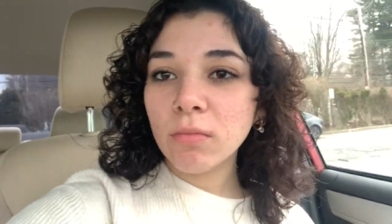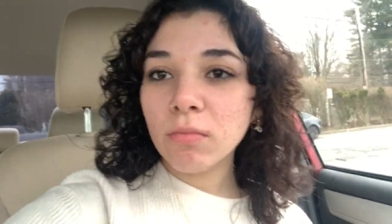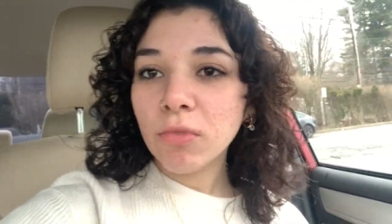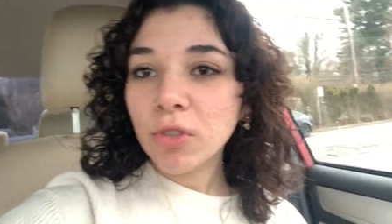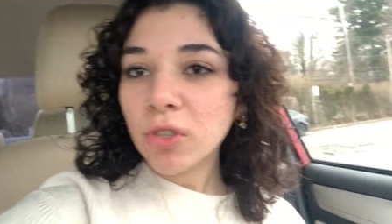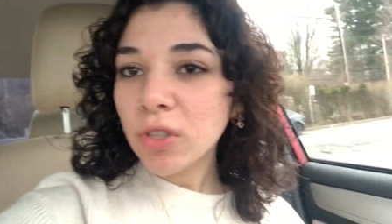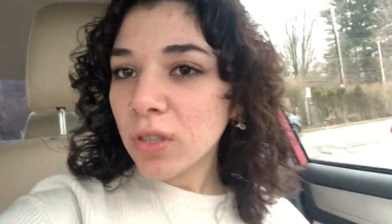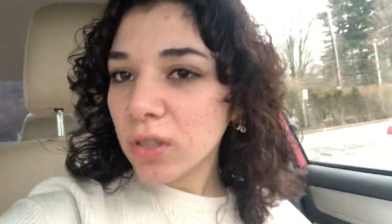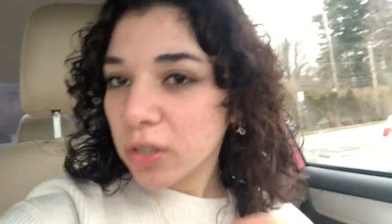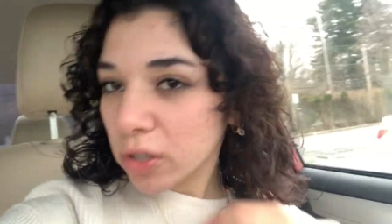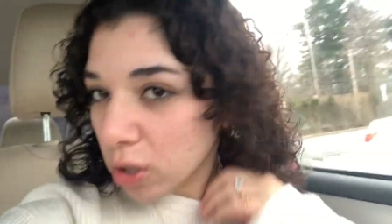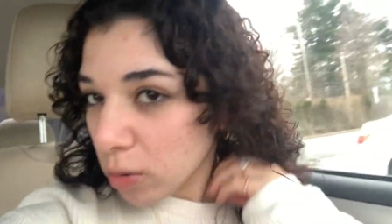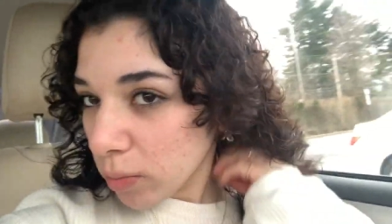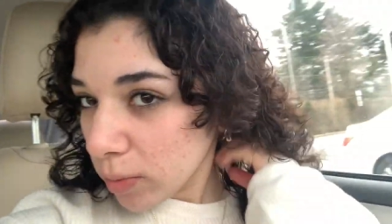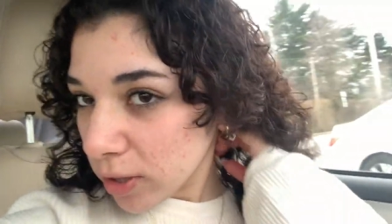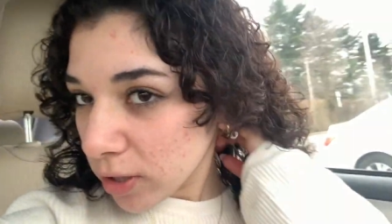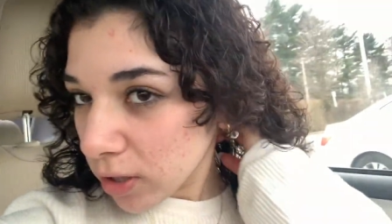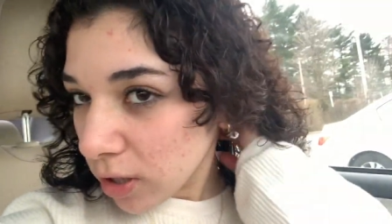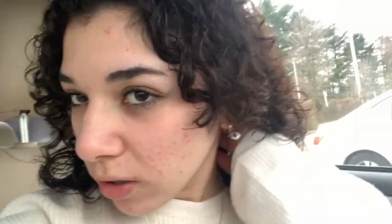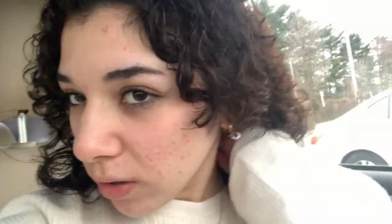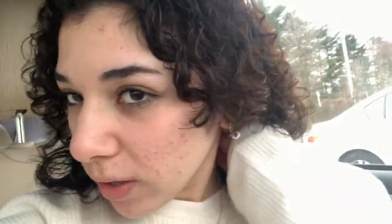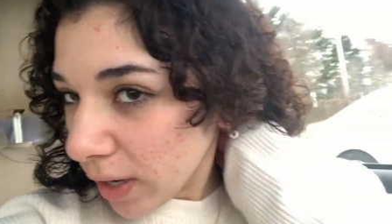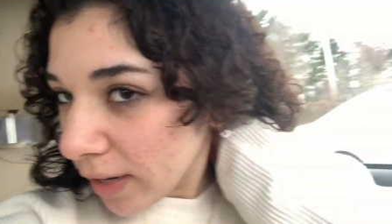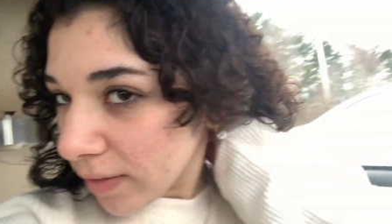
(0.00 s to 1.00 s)
Just a little bit
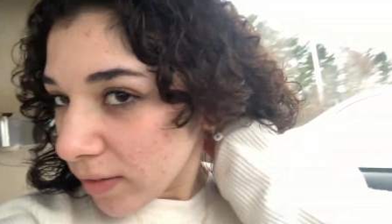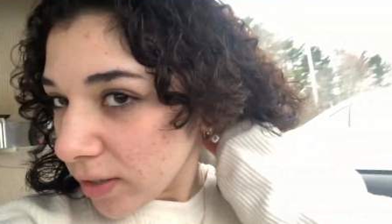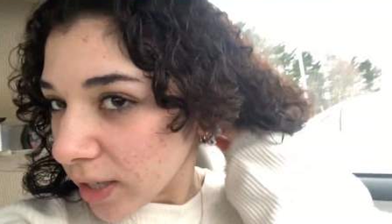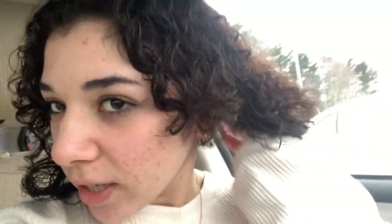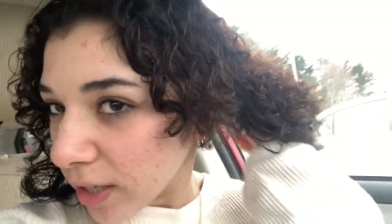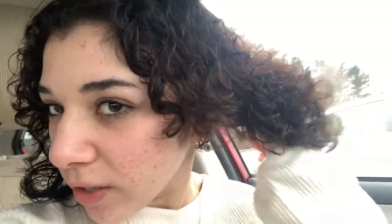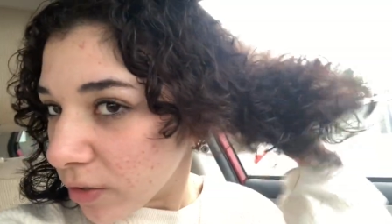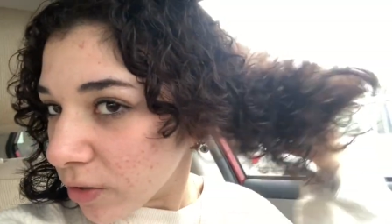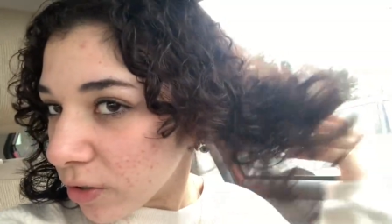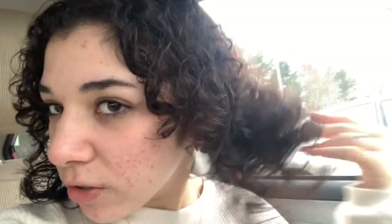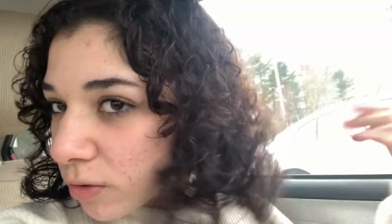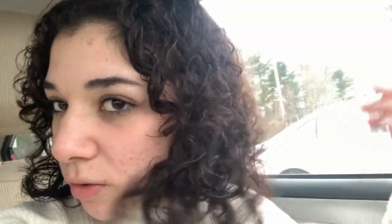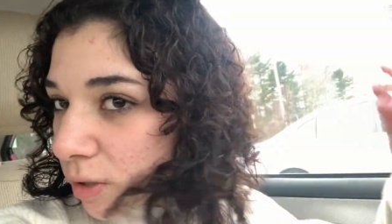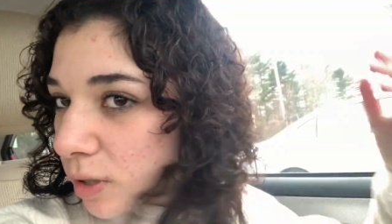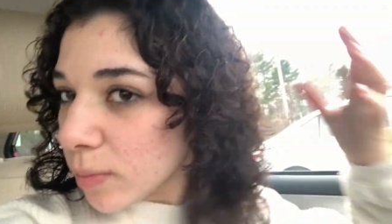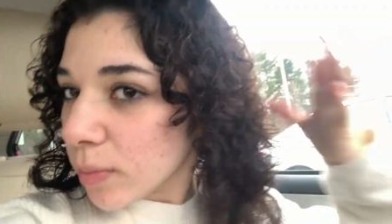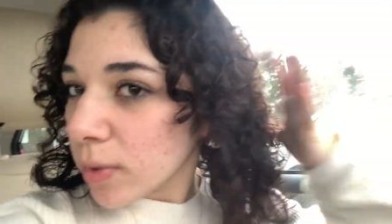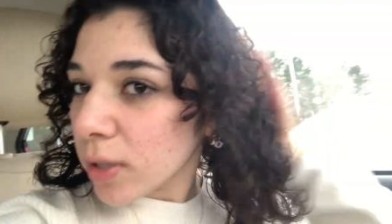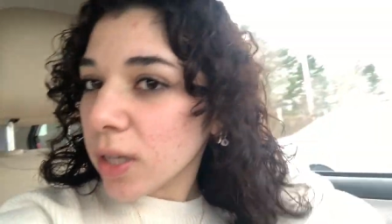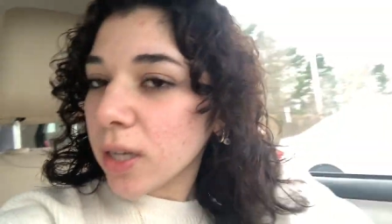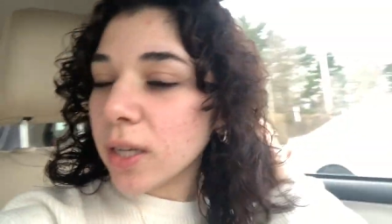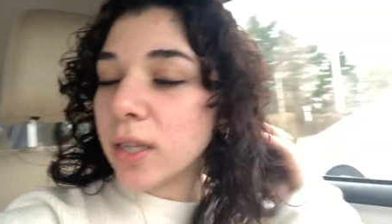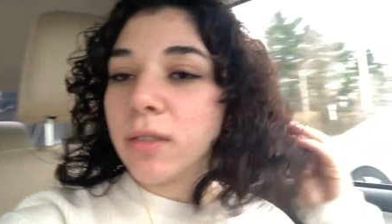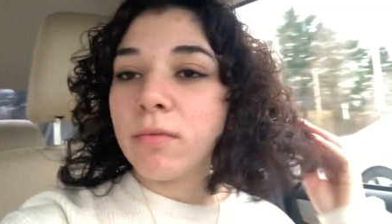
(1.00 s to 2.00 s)
though. I have to get used to it, but
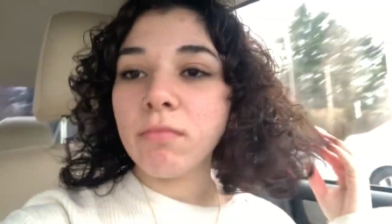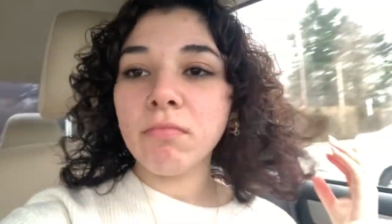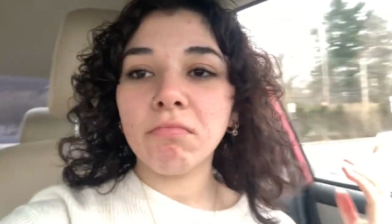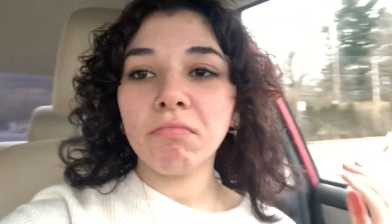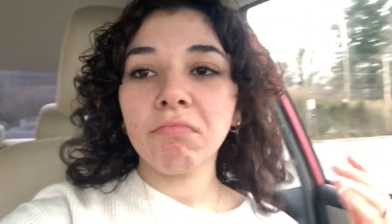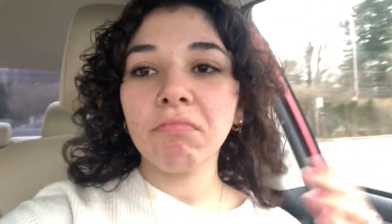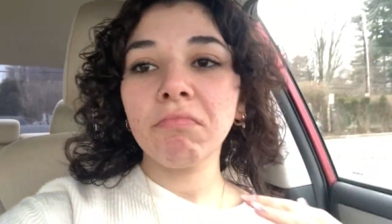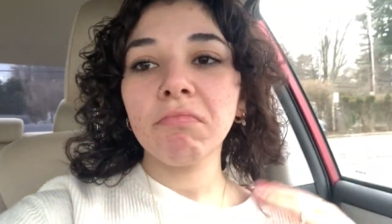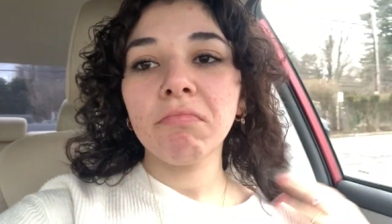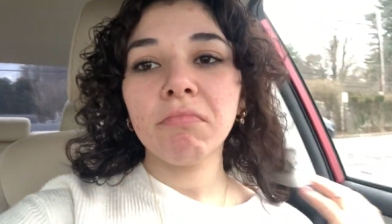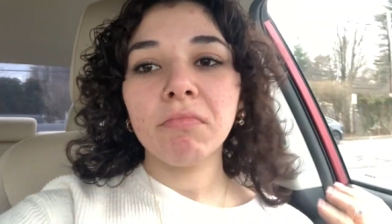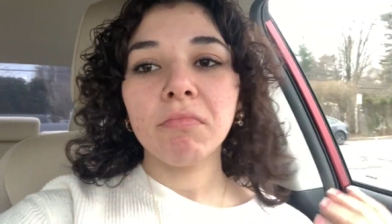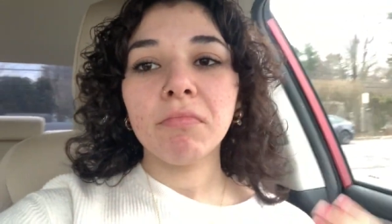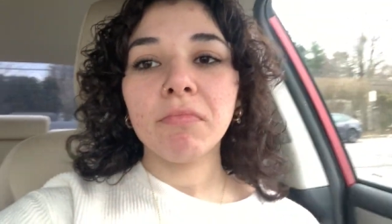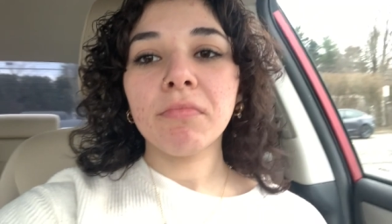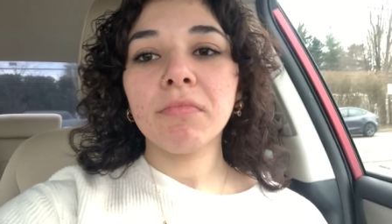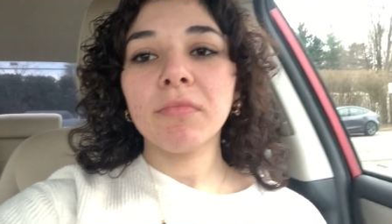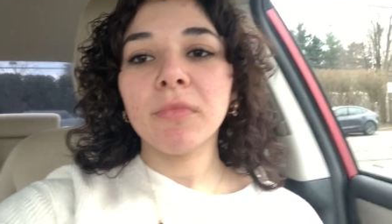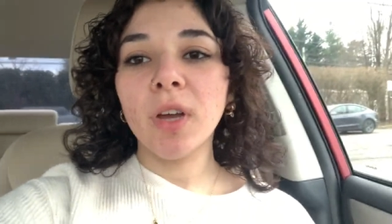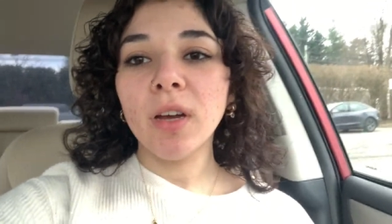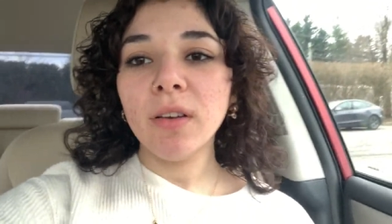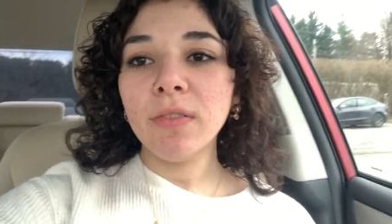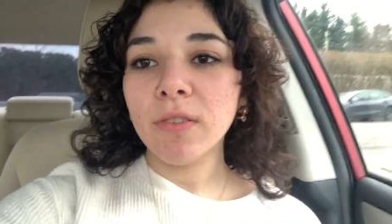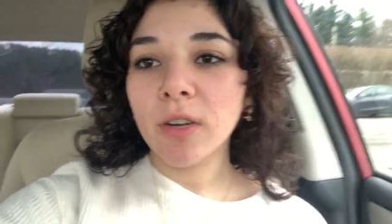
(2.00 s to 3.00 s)
like,
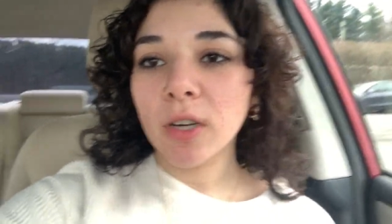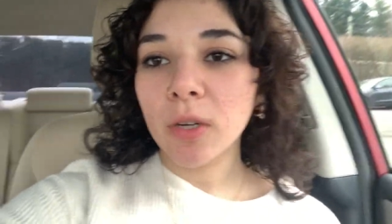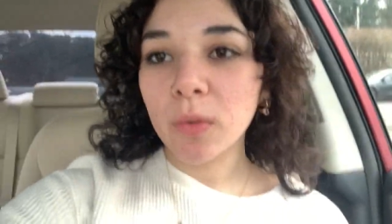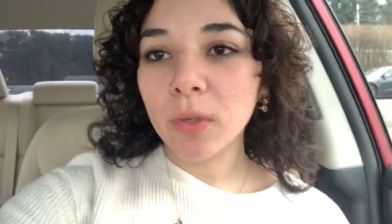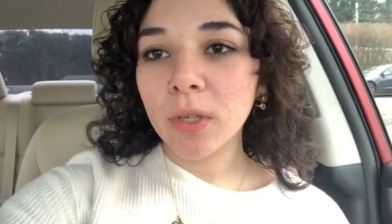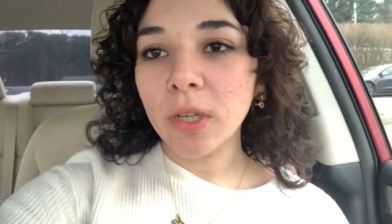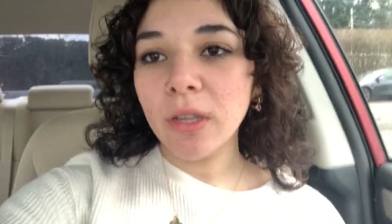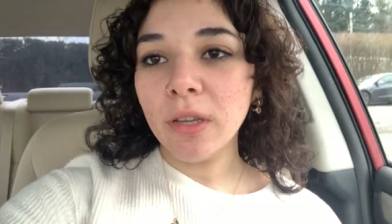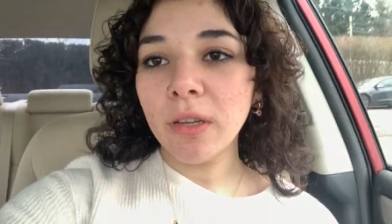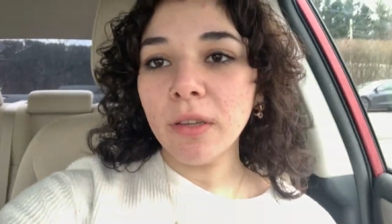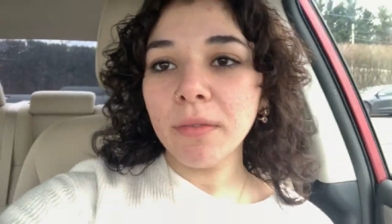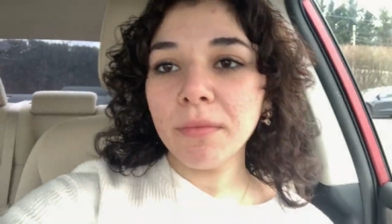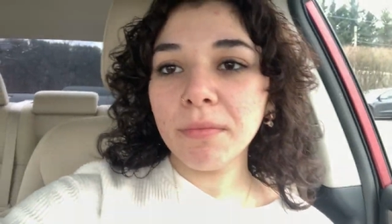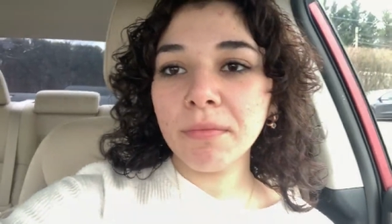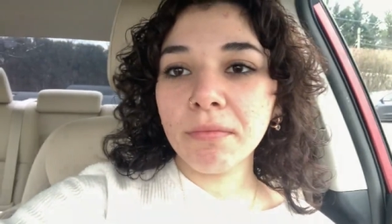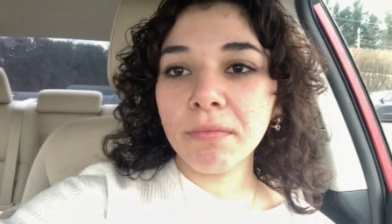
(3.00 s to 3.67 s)
I fuck with it.